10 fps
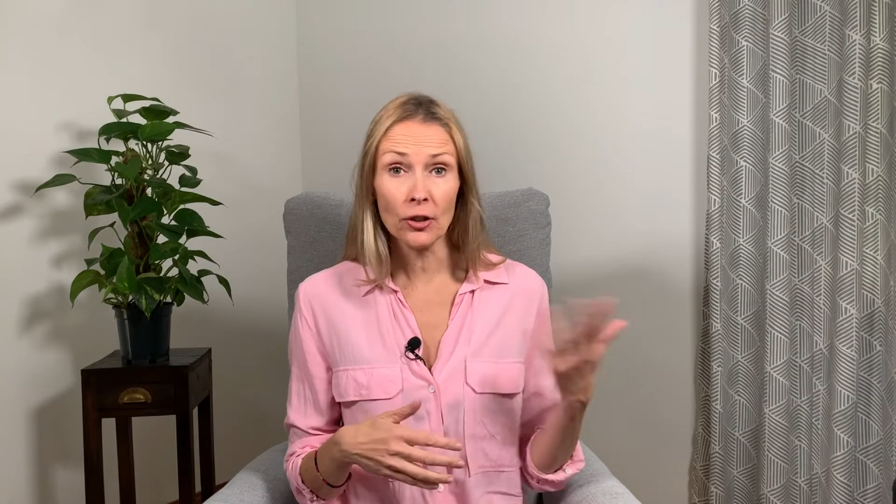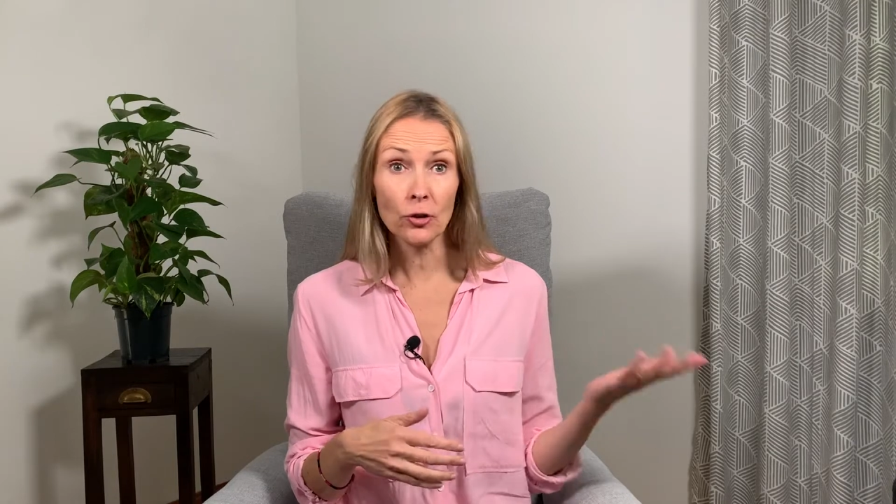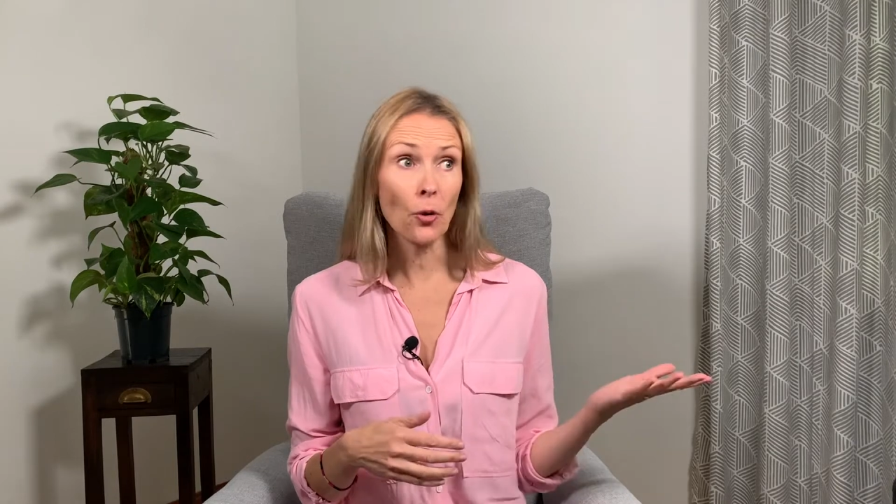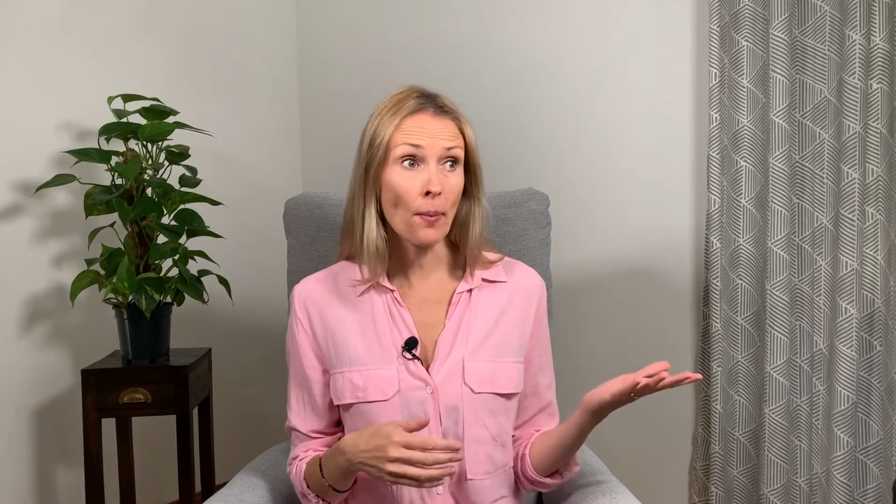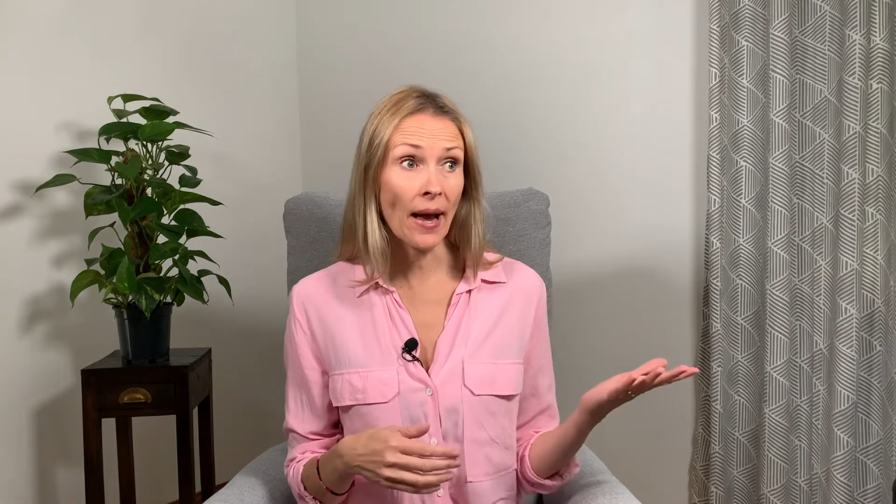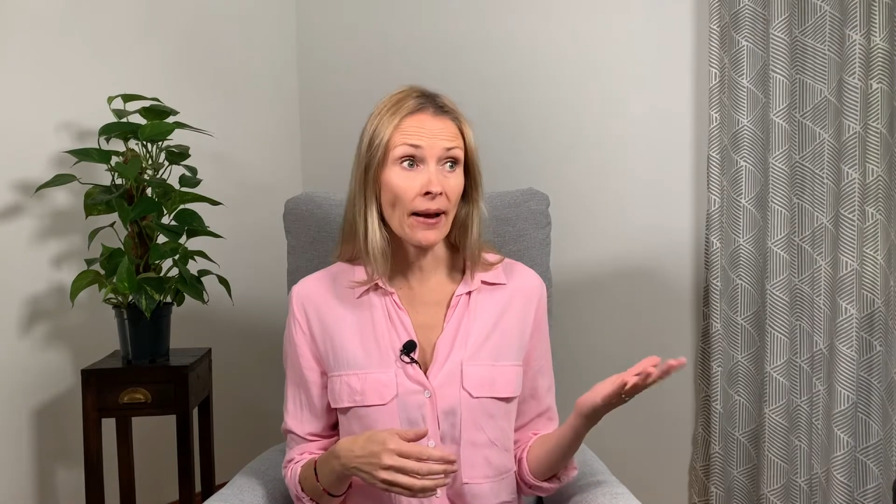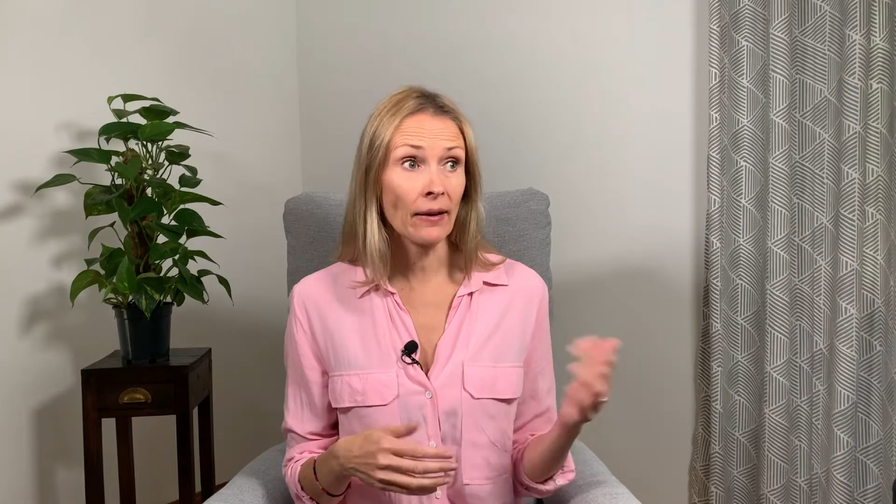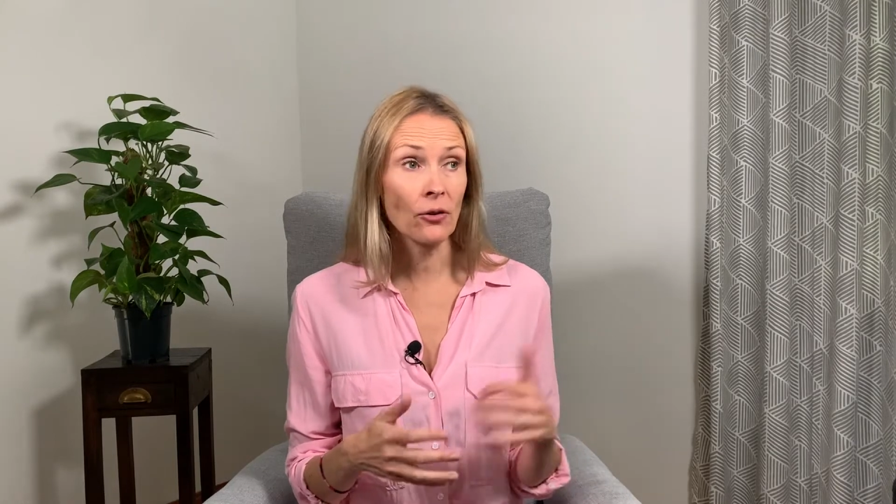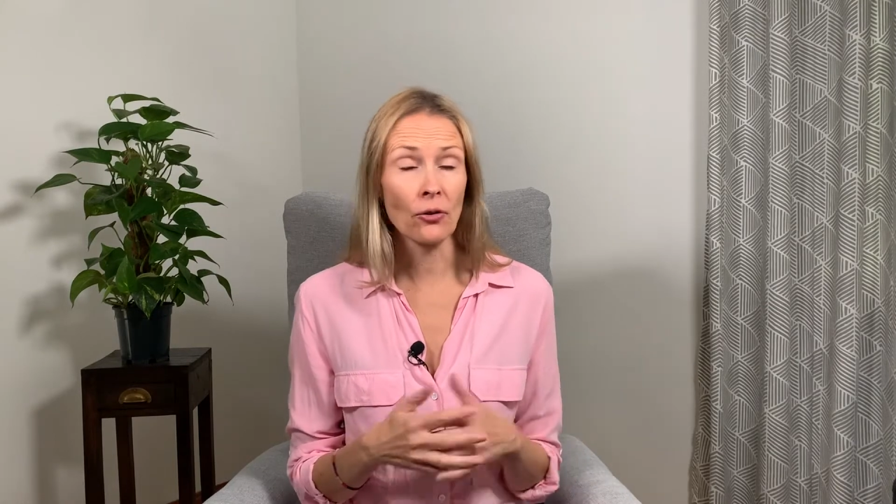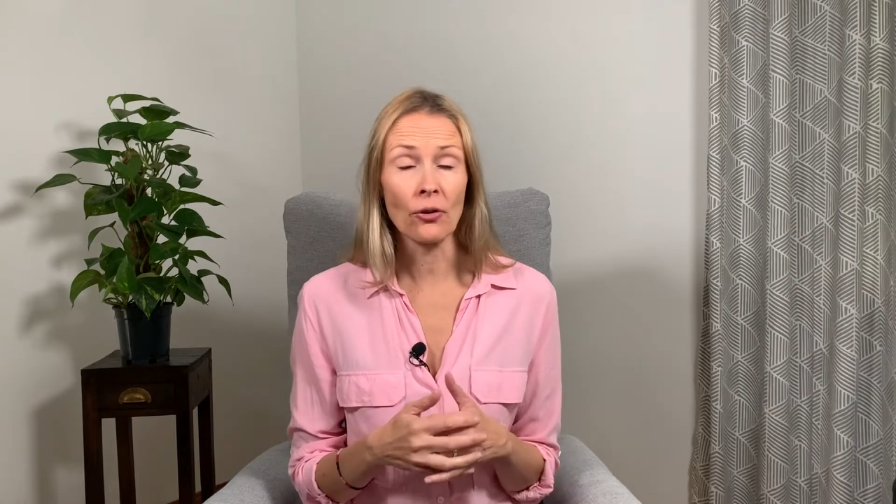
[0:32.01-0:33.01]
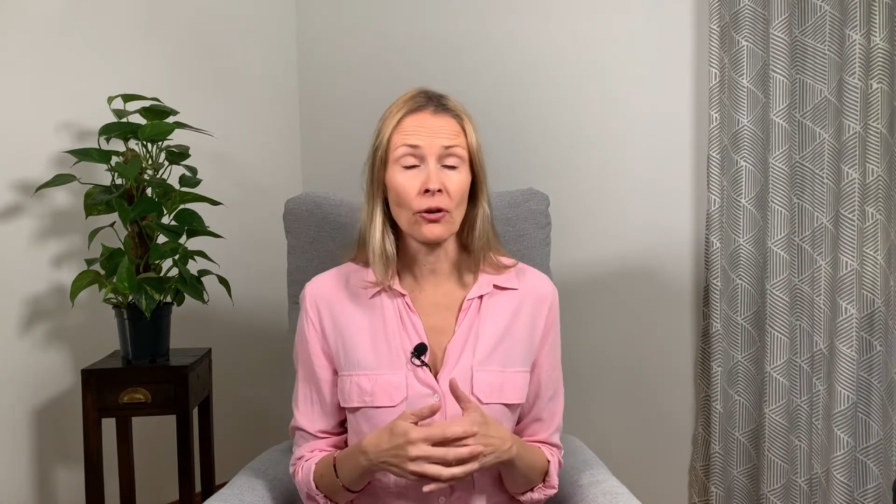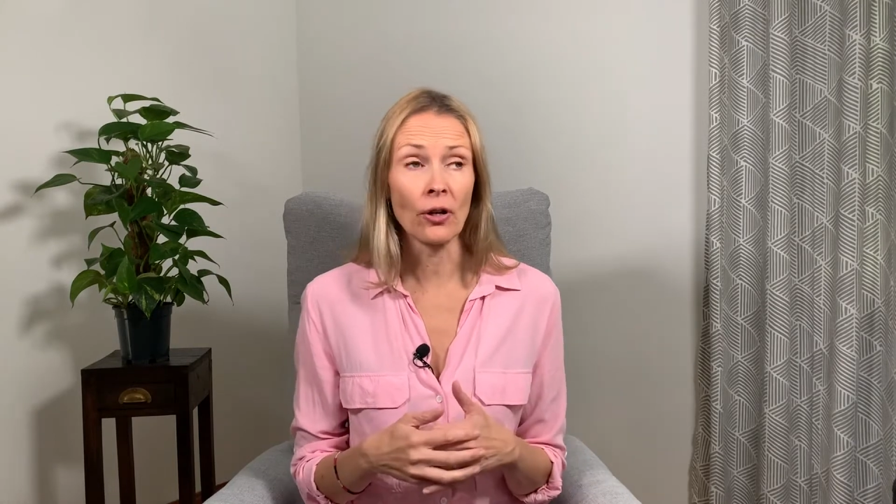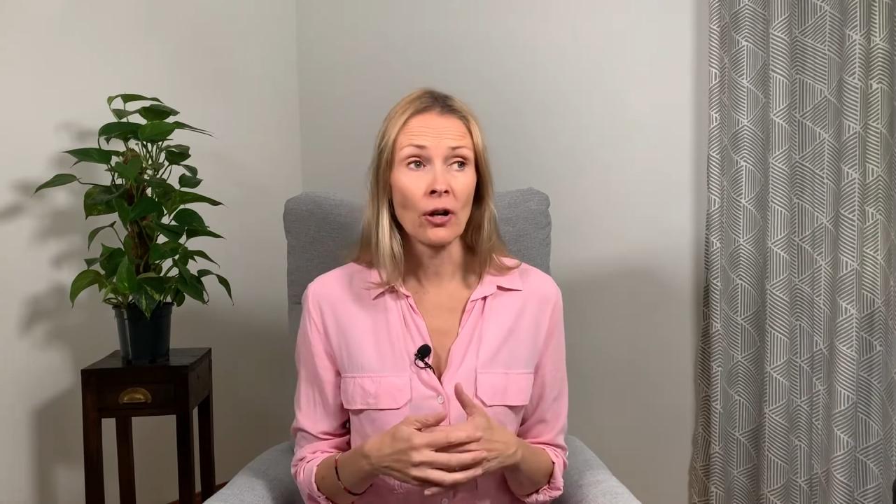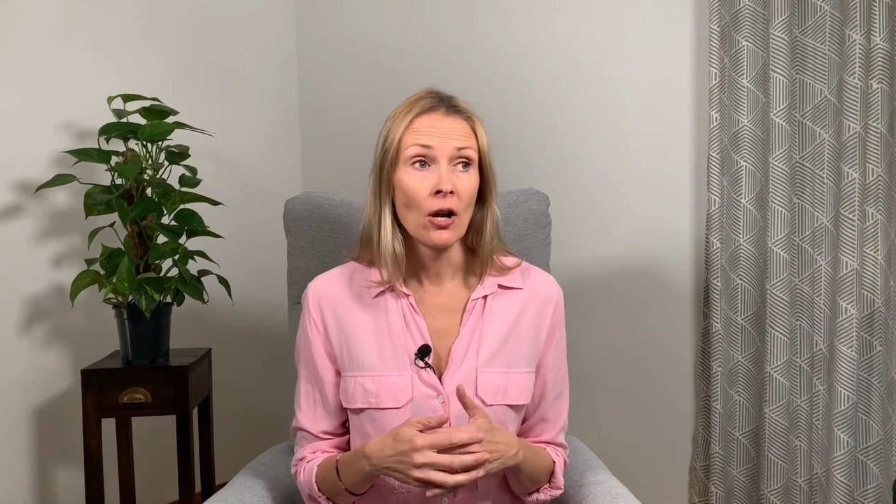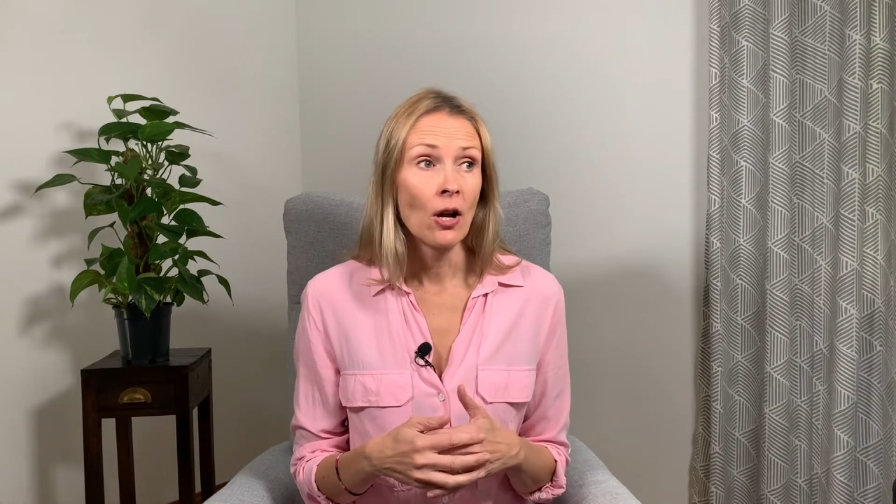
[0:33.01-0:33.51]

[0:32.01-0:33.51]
to go back or